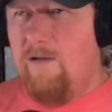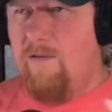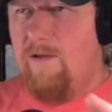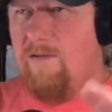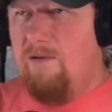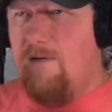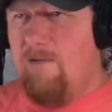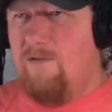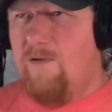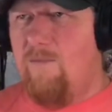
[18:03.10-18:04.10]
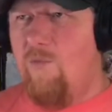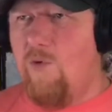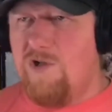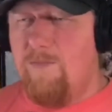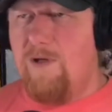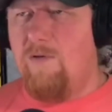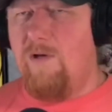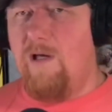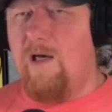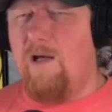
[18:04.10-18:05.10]
that there's some worshiping
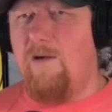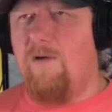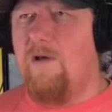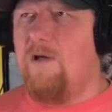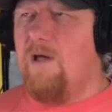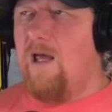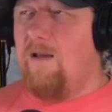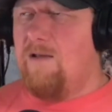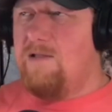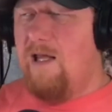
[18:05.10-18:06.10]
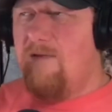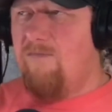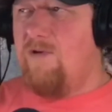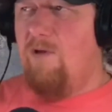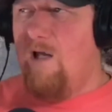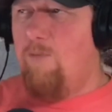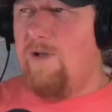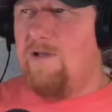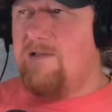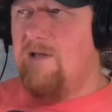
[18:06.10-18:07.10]
going on, and it's kind of
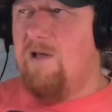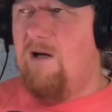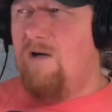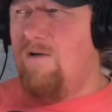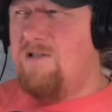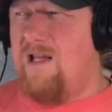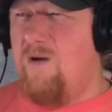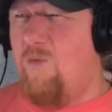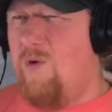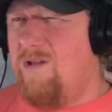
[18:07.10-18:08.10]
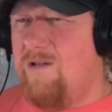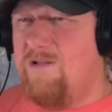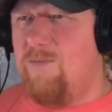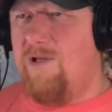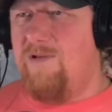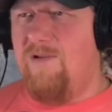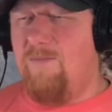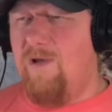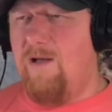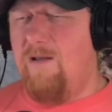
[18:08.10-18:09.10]
helping us understand what this place has
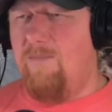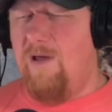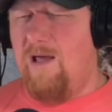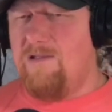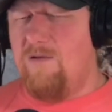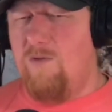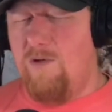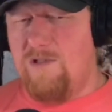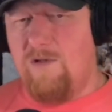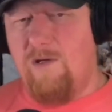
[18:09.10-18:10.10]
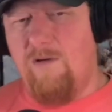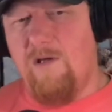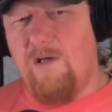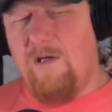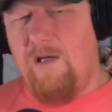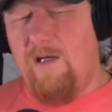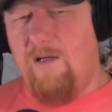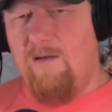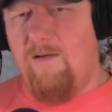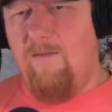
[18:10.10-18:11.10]
been in the past and where it's going,
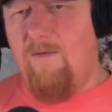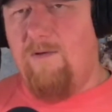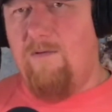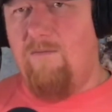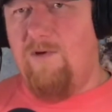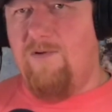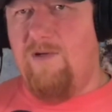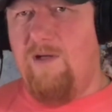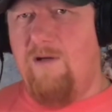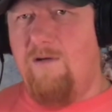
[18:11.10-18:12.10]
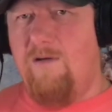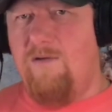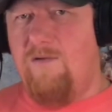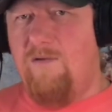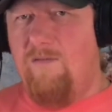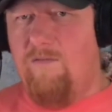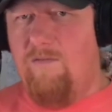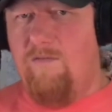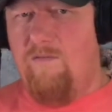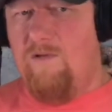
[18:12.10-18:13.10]
and we see these
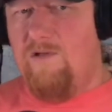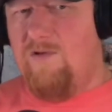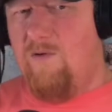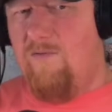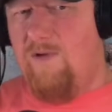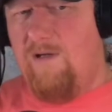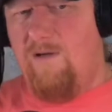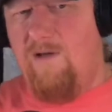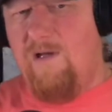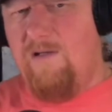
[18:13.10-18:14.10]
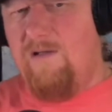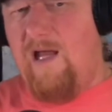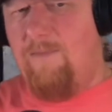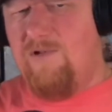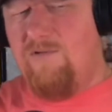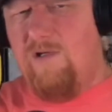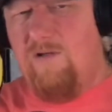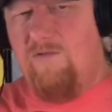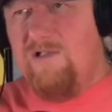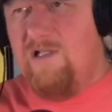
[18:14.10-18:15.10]
sort of like tapestry,
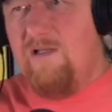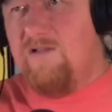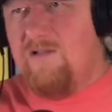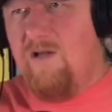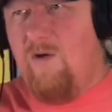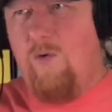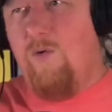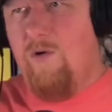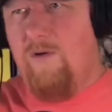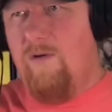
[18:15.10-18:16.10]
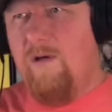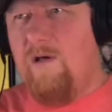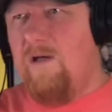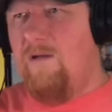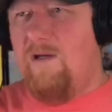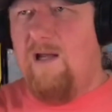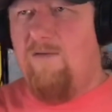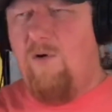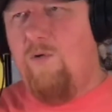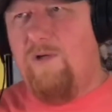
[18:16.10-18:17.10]
and you see this horn, and they're kind
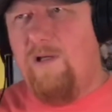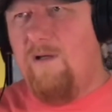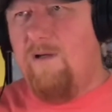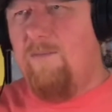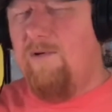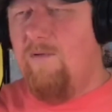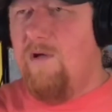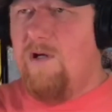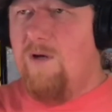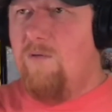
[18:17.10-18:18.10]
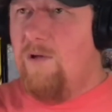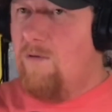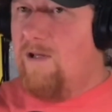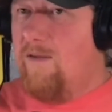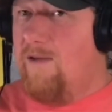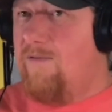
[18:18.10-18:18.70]
of holding it up, and we're like, okay, this